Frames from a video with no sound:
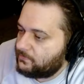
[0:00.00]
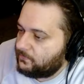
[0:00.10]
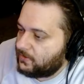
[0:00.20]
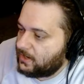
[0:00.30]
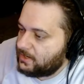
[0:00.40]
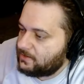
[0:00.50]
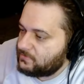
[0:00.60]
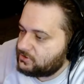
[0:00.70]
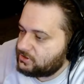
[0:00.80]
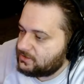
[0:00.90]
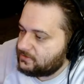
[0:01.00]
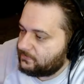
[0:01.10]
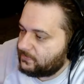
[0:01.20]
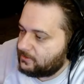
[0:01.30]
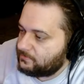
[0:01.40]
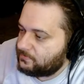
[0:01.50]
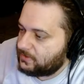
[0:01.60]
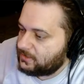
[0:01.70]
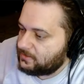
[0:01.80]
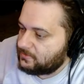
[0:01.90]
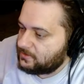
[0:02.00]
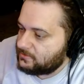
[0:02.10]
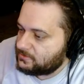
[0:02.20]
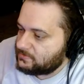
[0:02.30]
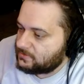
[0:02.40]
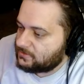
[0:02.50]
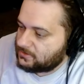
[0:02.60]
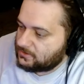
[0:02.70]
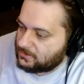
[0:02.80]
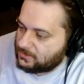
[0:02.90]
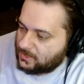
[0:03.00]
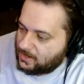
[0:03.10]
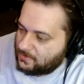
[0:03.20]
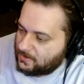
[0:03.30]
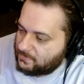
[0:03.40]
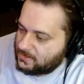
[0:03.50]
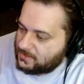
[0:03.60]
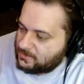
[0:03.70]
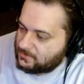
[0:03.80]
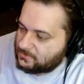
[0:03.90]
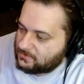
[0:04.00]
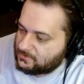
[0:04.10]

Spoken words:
Flying machine developed by the U.S. military. I mean,